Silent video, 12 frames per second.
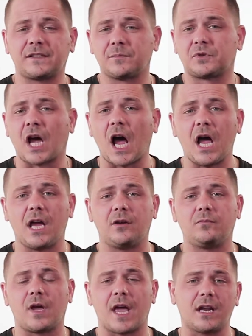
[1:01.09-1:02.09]
some
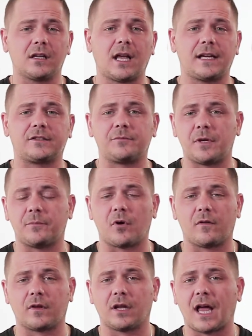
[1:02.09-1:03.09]
time analyzing people
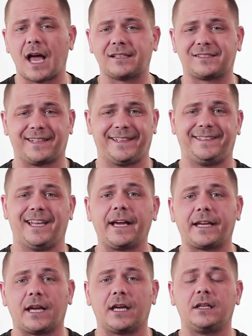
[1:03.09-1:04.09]
over the last
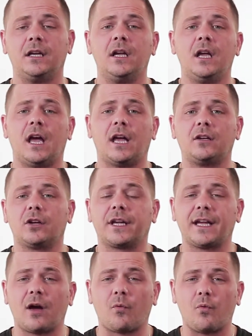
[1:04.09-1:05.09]
decade and
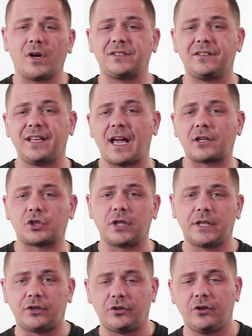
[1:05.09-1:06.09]
looking at what do they
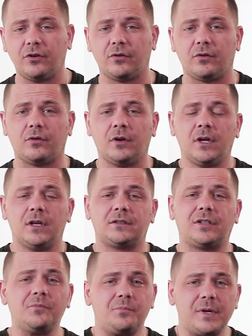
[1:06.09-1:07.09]
actually do
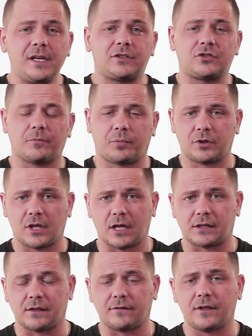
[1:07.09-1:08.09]
to be so
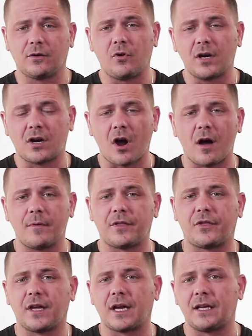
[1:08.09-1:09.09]
productive. And the one common
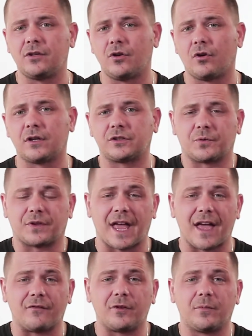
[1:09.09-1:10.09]
thing I noticed
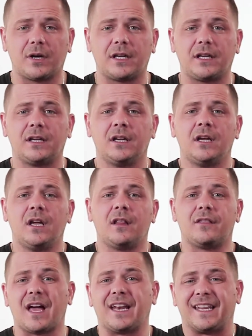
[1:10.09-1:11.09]
with everybody
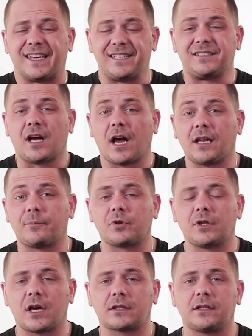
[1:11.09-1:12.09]
that is highly
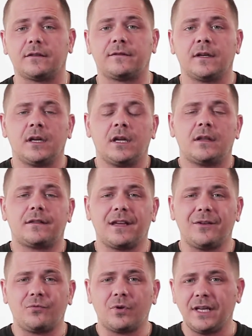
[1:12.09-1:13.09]
productive,
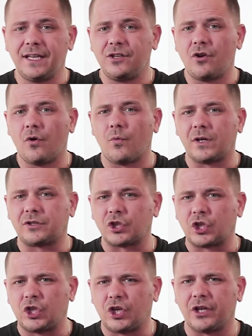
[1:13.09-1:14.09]
they really know what
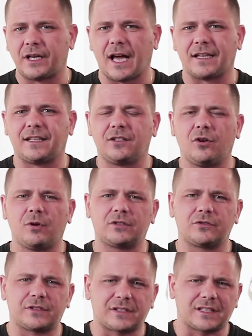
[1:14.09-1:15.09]
they're good at. They know what
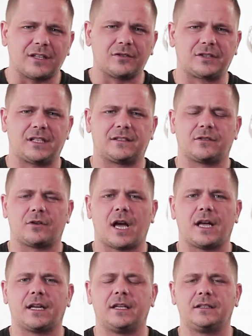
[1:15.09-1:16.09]
their skill sets are
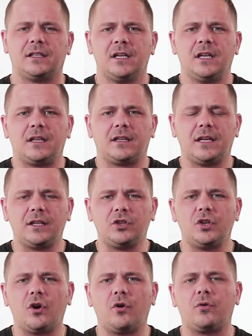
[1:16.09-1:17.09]
at, and they
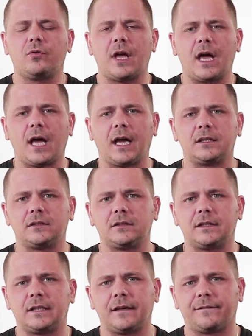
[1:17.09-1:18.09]
know that
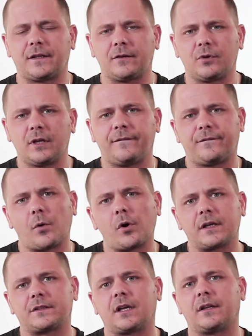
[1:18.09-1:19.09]
if they really
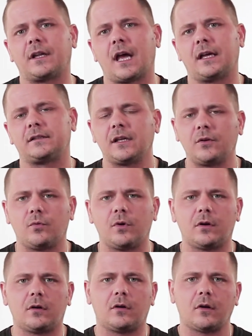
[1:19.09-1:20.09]
focus on that, they
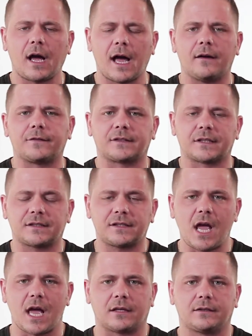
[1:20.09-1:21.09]
will have
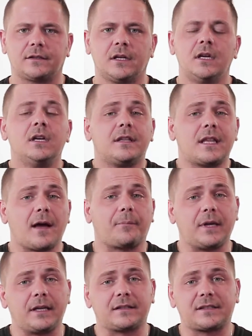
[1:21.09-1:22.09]
success. That
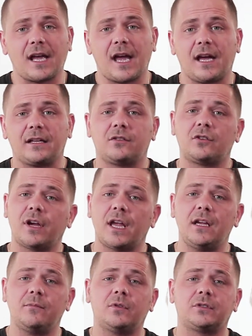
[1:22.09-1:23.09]
being said, they're
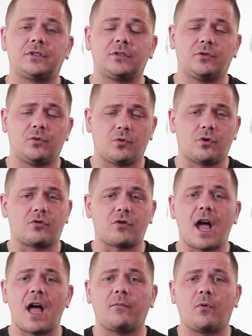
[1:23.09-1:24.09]
able to
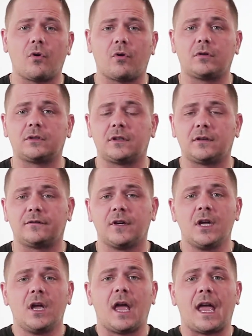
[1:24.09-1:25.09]
grab hold of
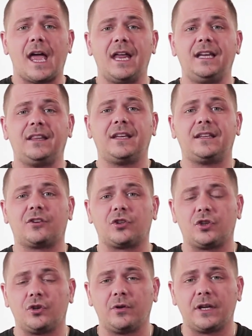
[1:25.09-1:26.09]
anything they're
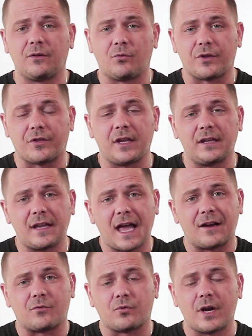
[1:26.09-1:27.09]
doing within
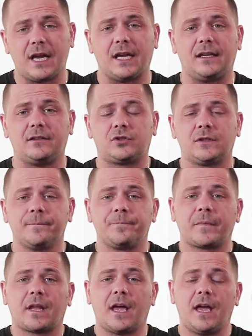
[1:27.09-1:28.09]
that range
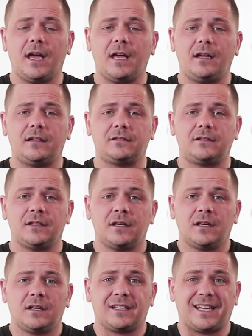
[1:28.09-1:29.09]
and
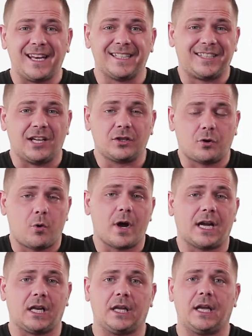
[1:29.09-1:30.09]
get it done
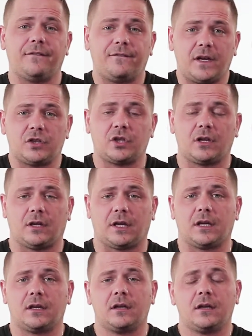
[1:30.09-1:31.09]
quickly,
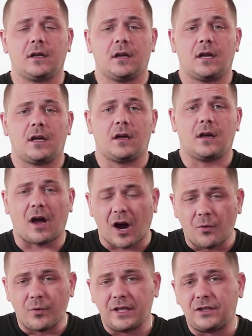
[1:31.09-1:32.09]
efficiently.
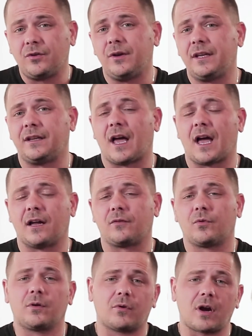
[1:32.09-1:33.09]
Are we doing that
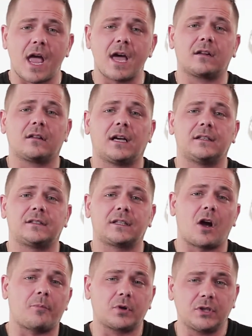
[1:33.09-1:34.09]
when we're
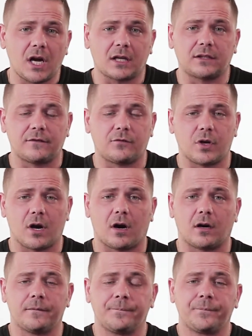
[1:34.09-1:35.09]
analyzing how productive we
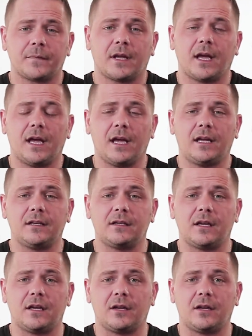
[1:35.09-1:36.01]
are? And